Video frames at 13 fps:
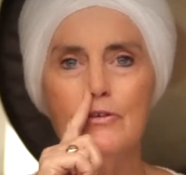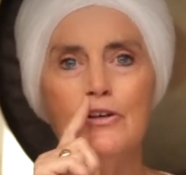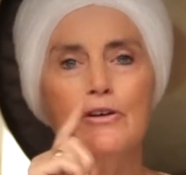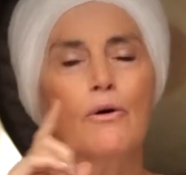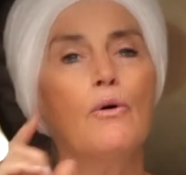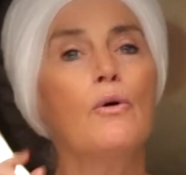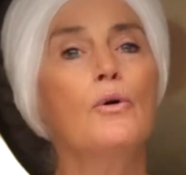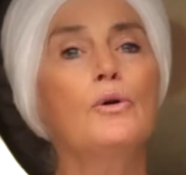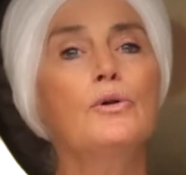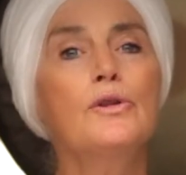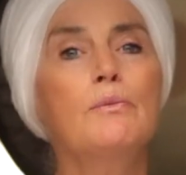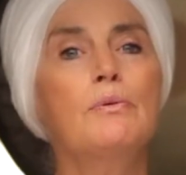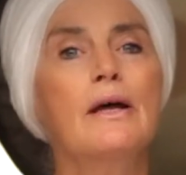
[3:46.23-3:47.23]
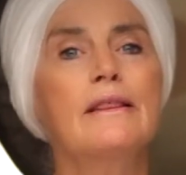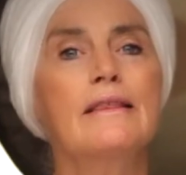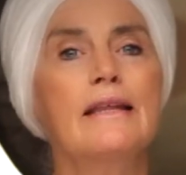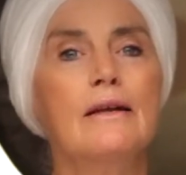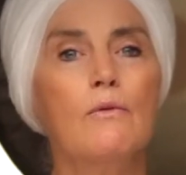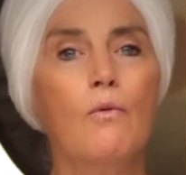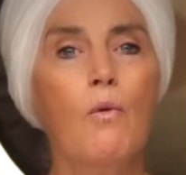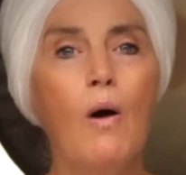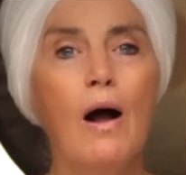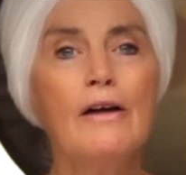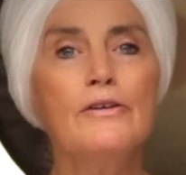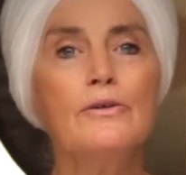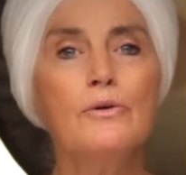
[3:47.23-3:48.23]
You're going to hold the breath in.
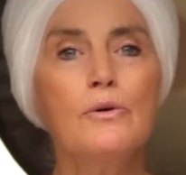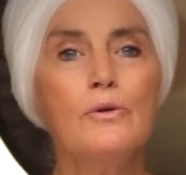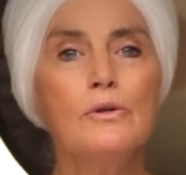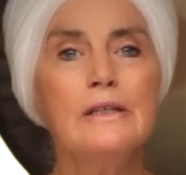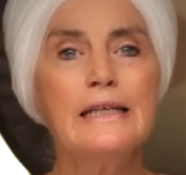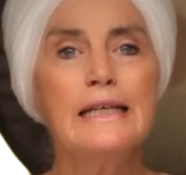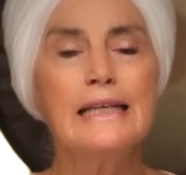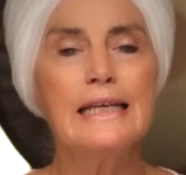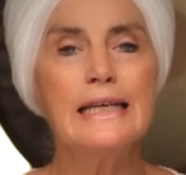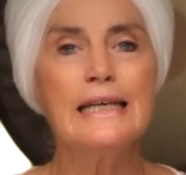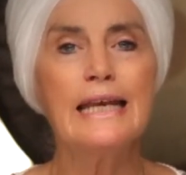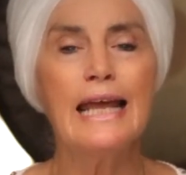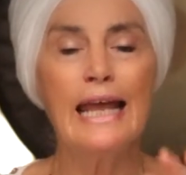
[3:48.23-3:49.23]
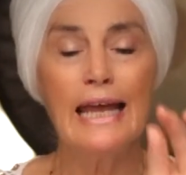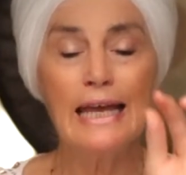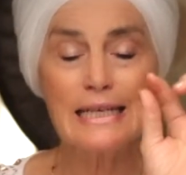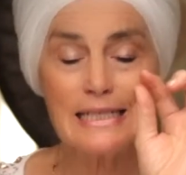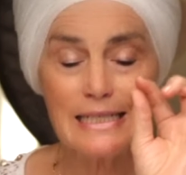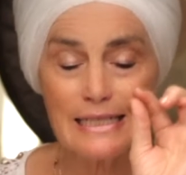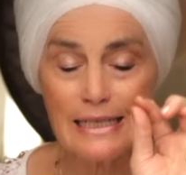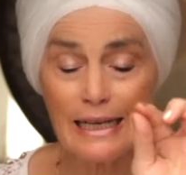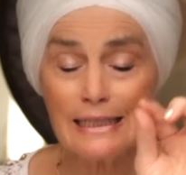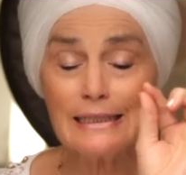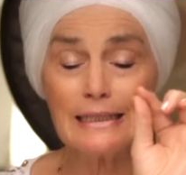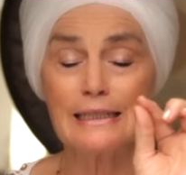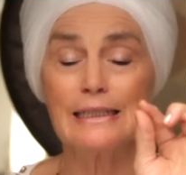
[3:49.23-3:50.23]
While you're holding it in
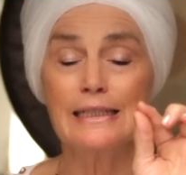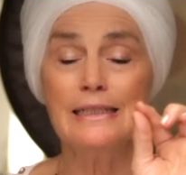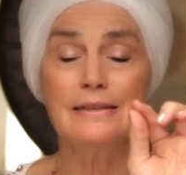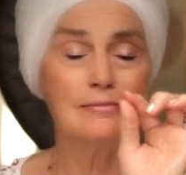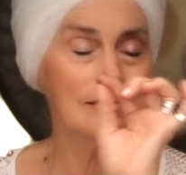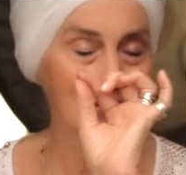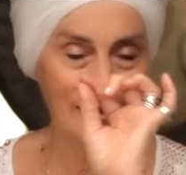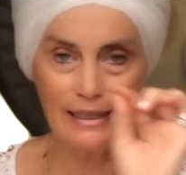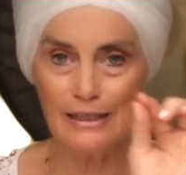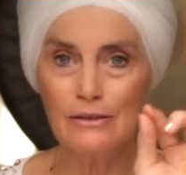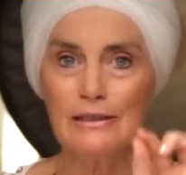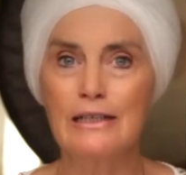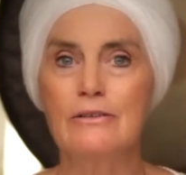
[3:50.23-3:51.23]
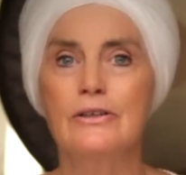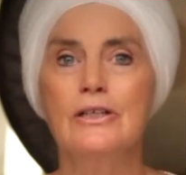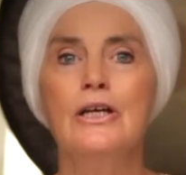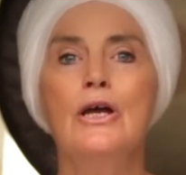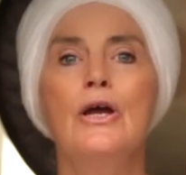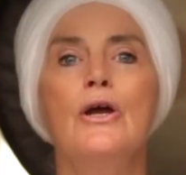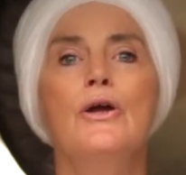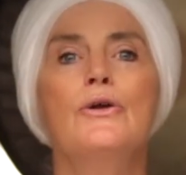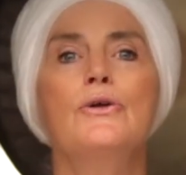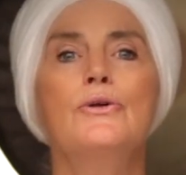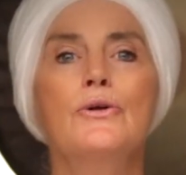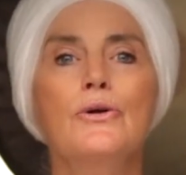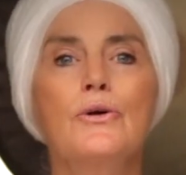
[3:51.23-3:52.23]
silently, not out loud,
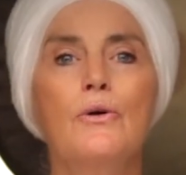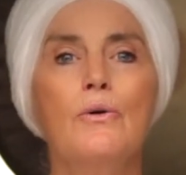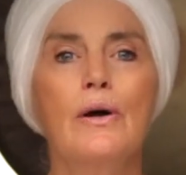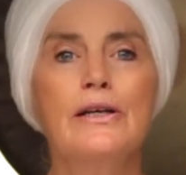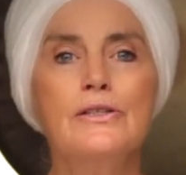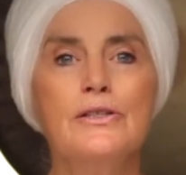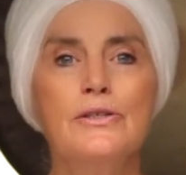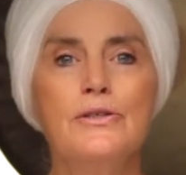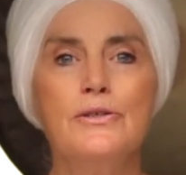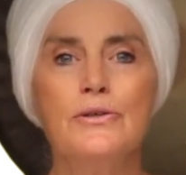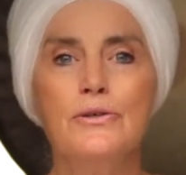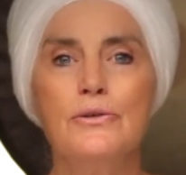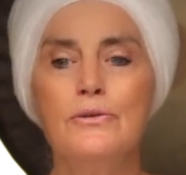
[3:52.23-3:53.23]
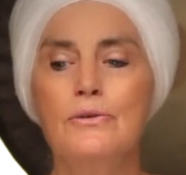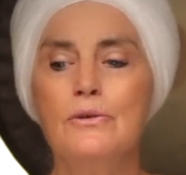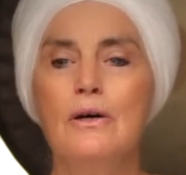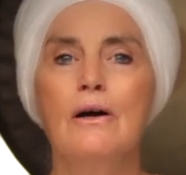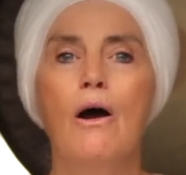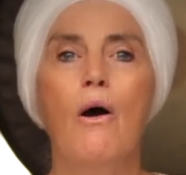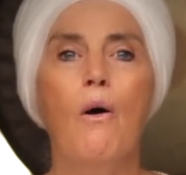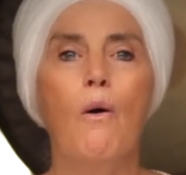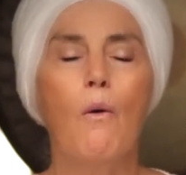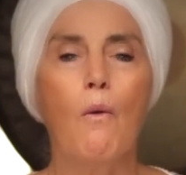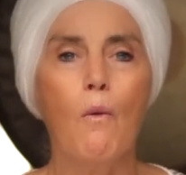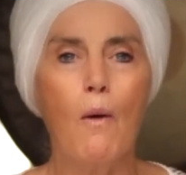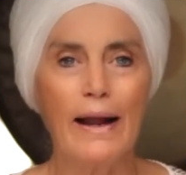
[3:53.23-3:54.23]
you're going to do
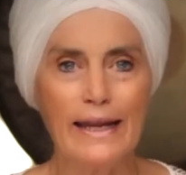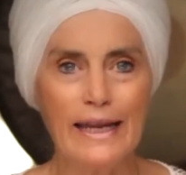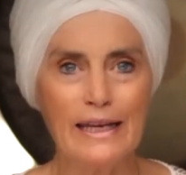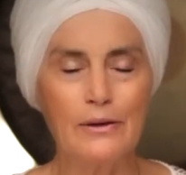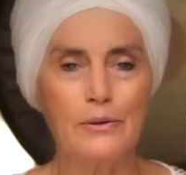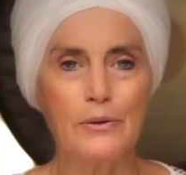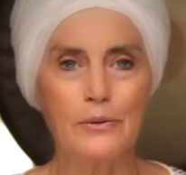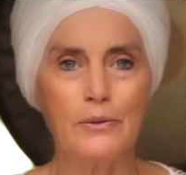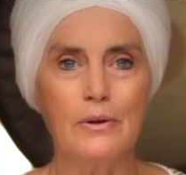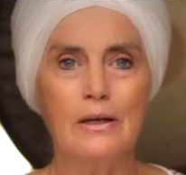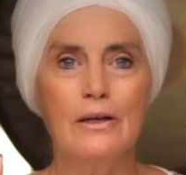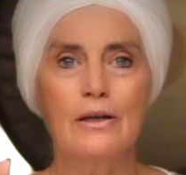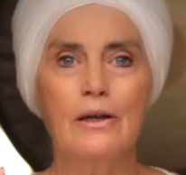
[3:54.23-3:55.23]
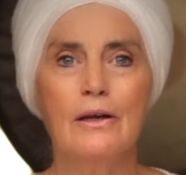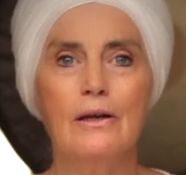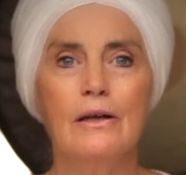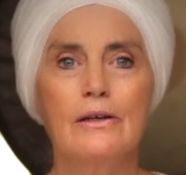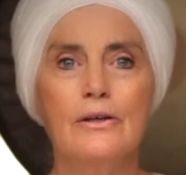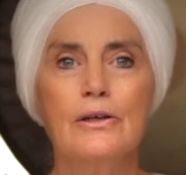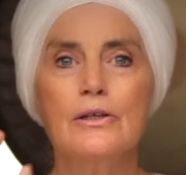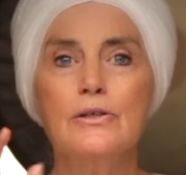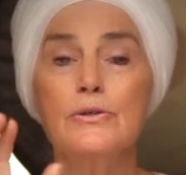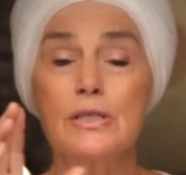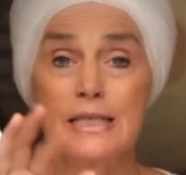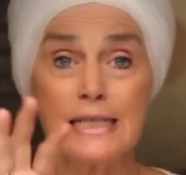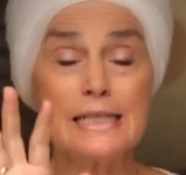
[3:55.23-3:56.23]
Waheguru. You're going to
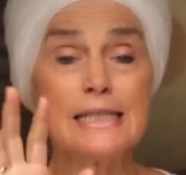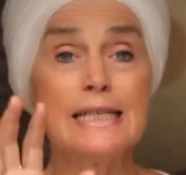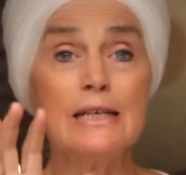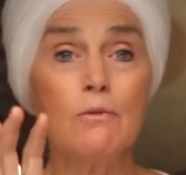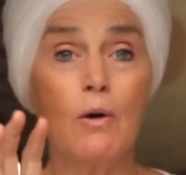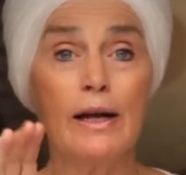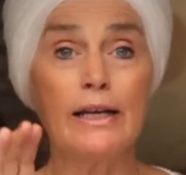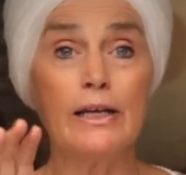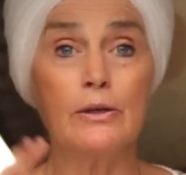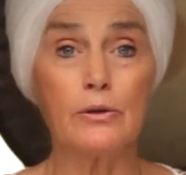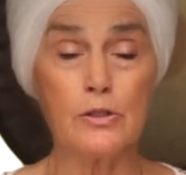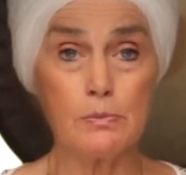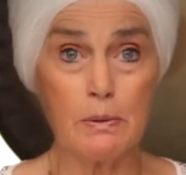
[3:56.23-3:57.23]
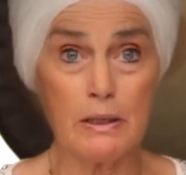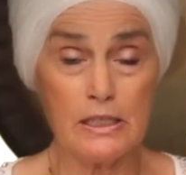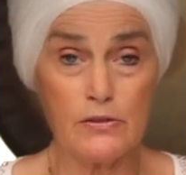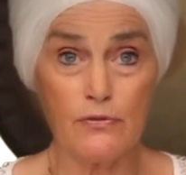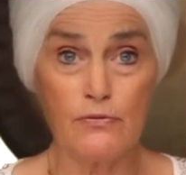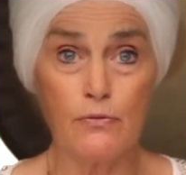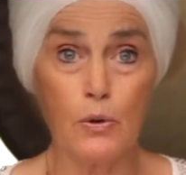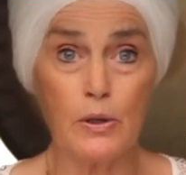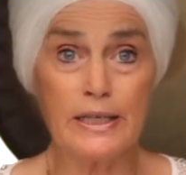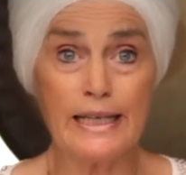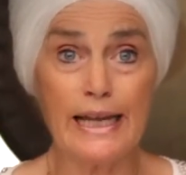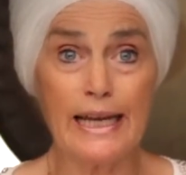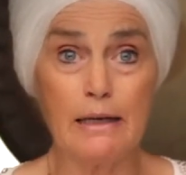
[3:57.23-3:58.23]
do 16 Wahegurus, but it's
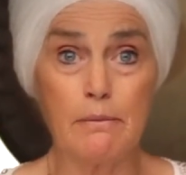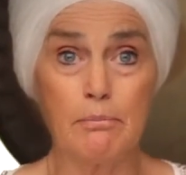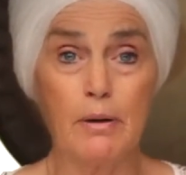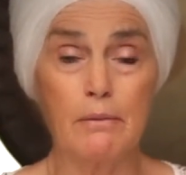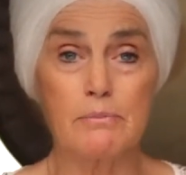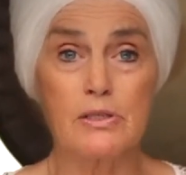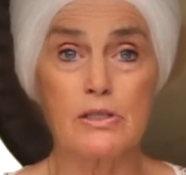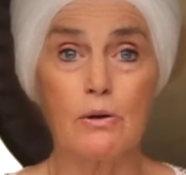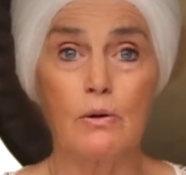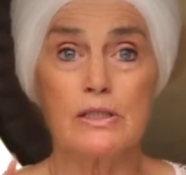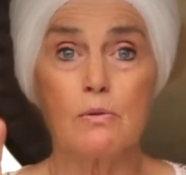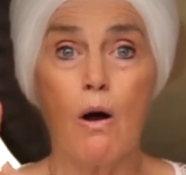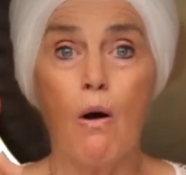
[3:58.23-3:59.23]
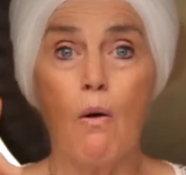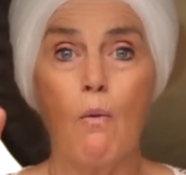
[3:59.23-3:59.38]
48 pumps. So it's